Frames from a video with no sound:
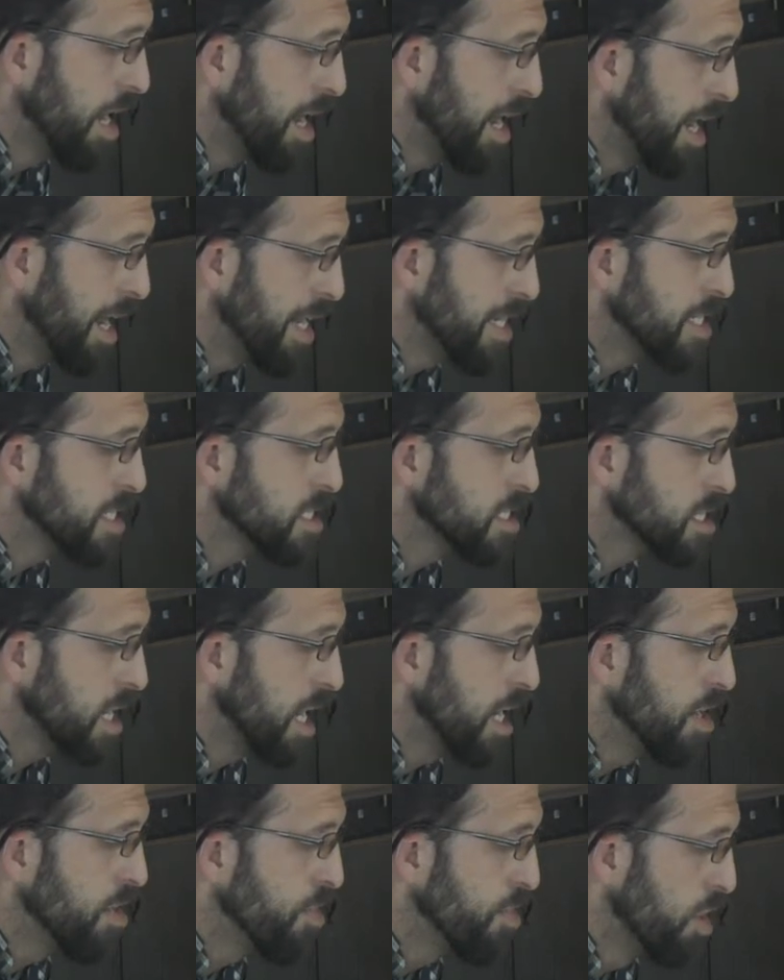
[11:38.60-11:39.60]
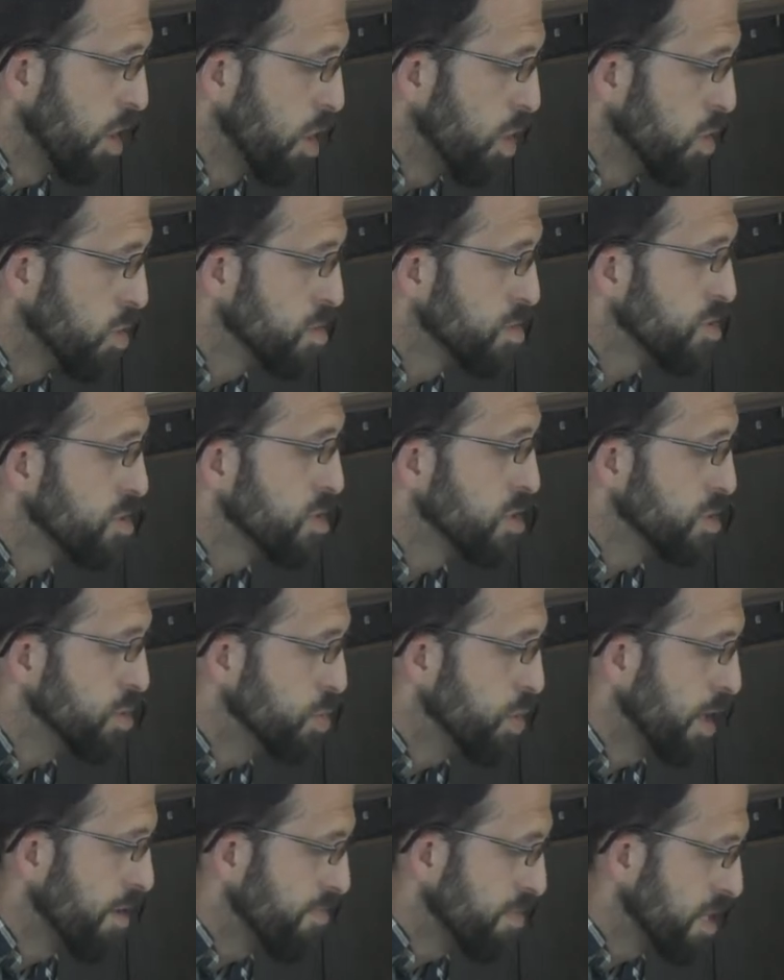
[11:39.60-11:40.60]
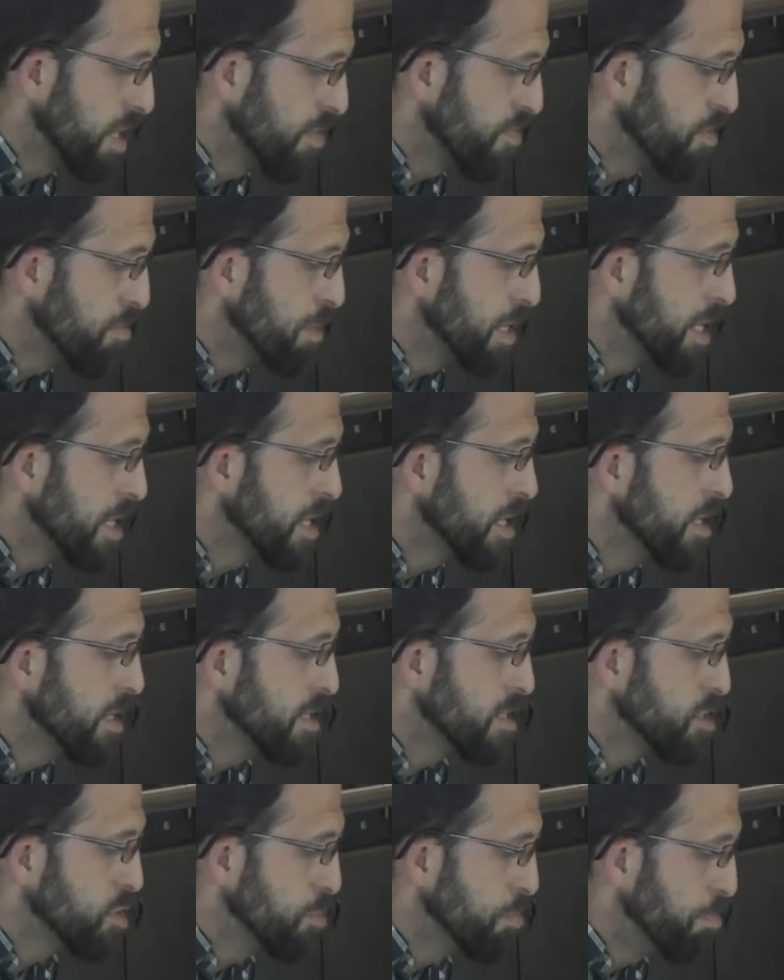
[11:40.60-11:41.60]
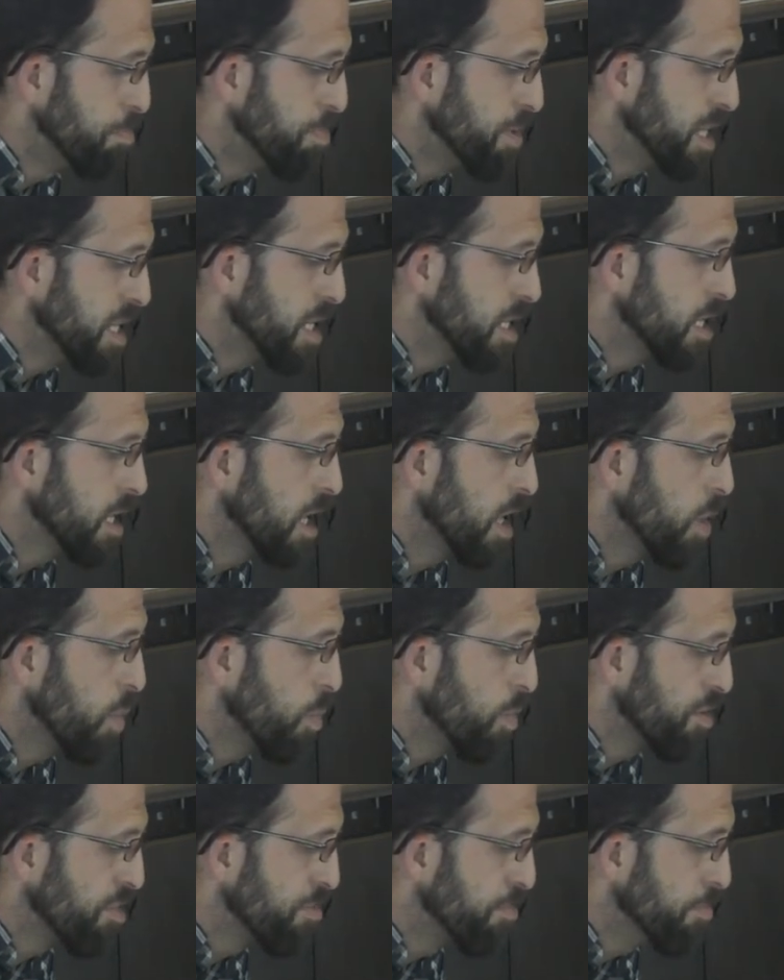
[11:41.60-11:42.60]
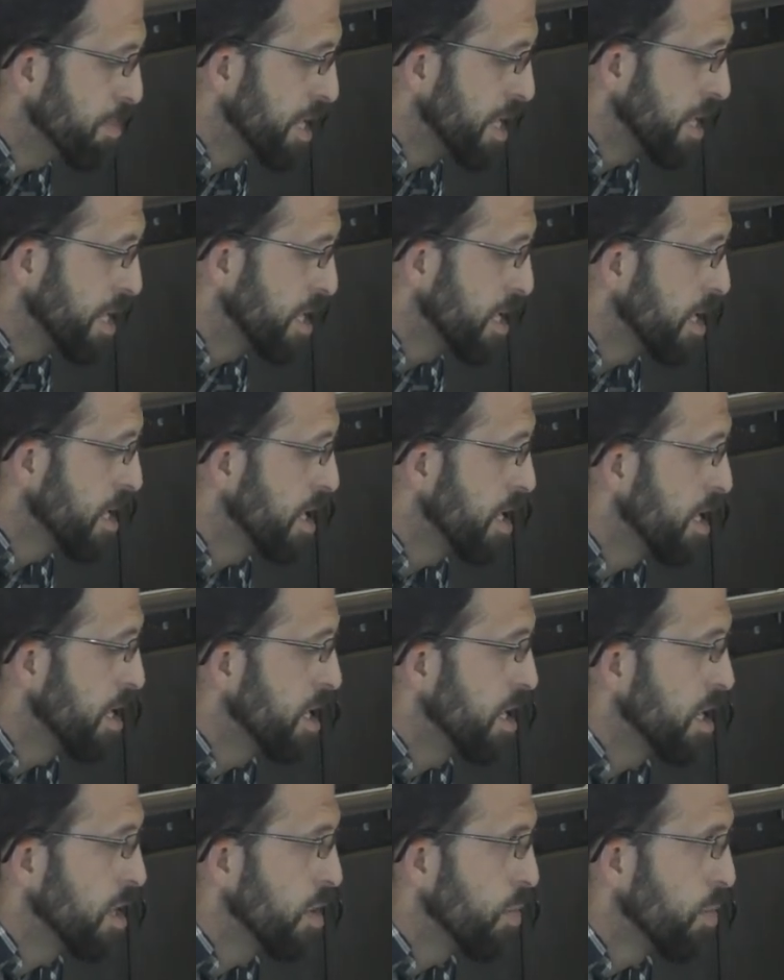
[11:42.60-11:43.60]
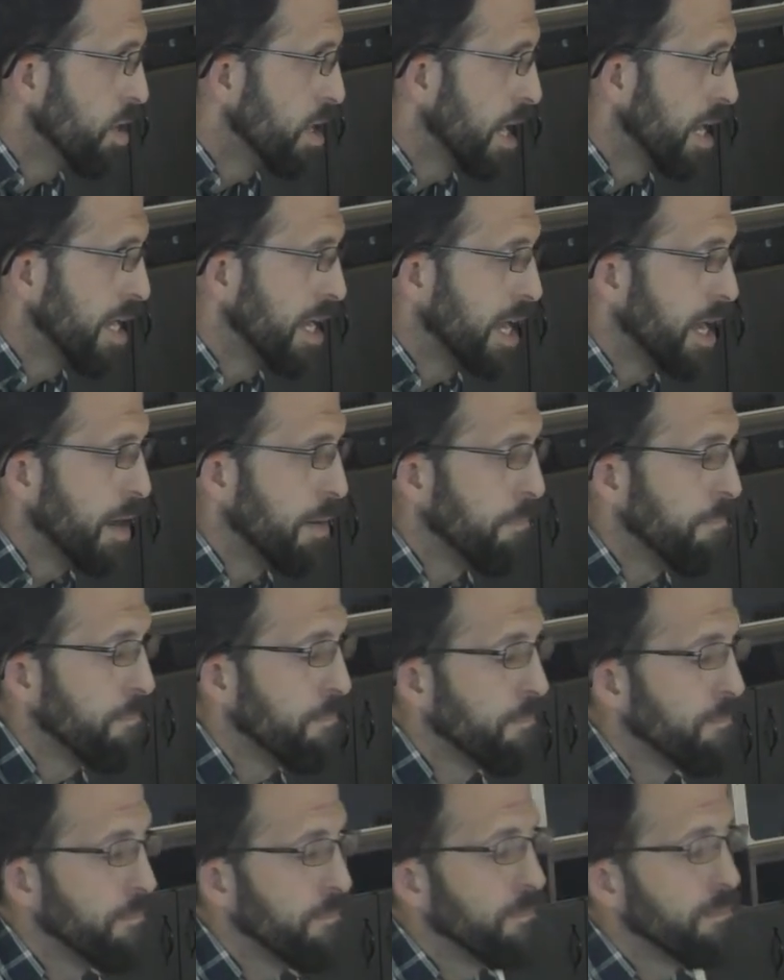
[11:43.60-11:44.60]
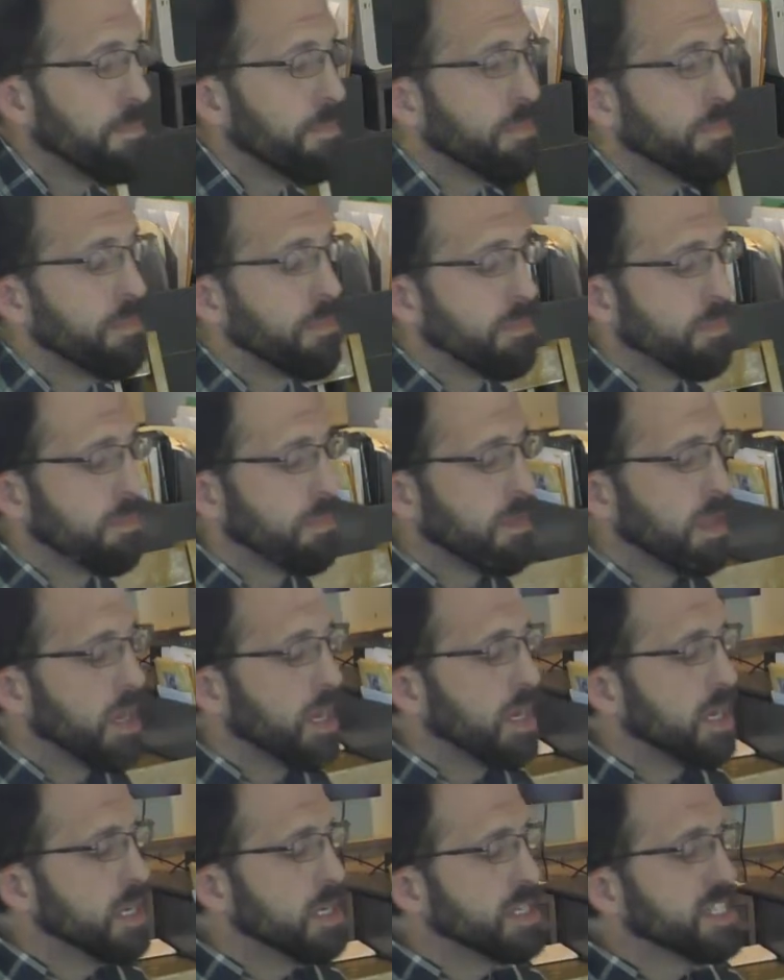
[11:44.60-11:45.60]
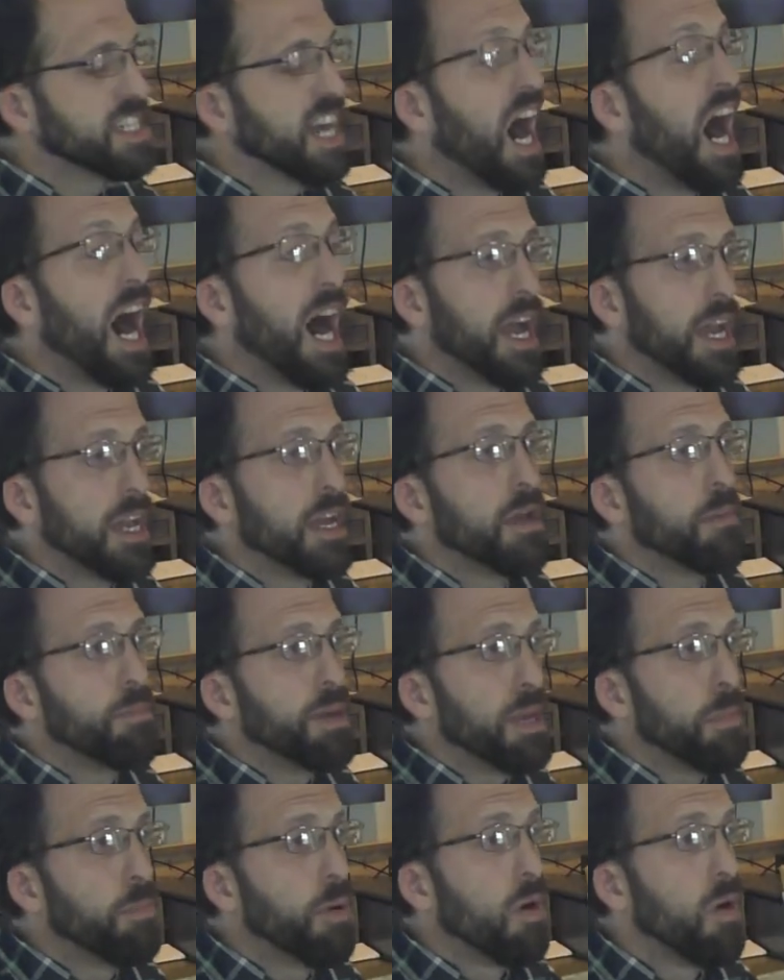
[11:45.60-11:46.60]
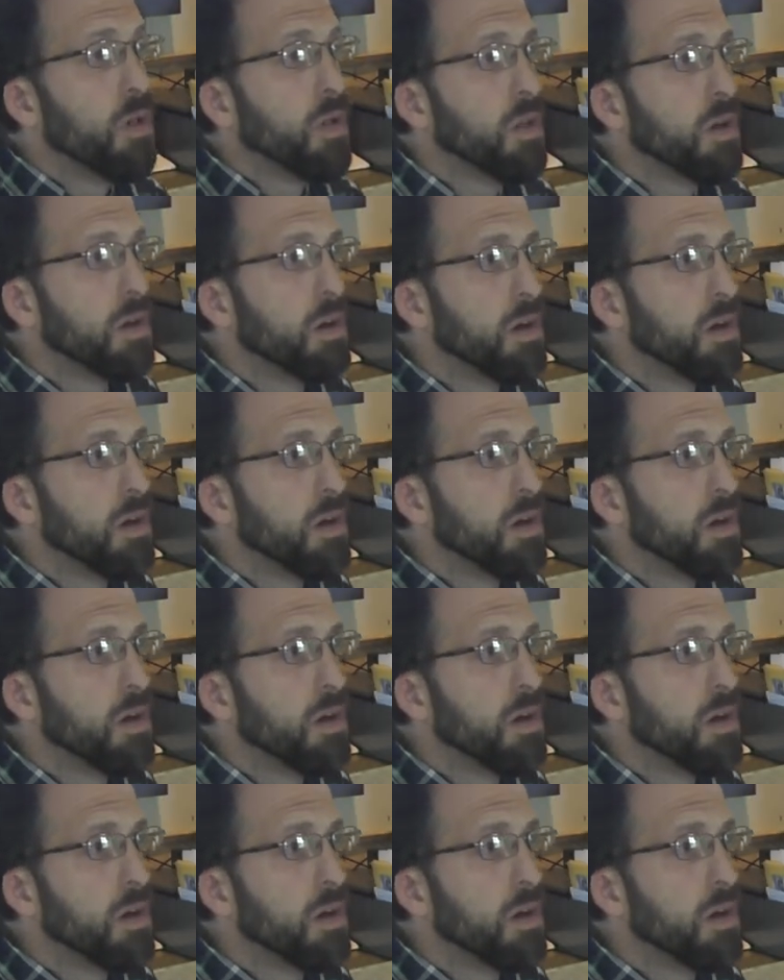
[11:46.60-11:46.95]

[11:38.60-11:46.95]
I desire those you have given me to be with me where I am. Die, people.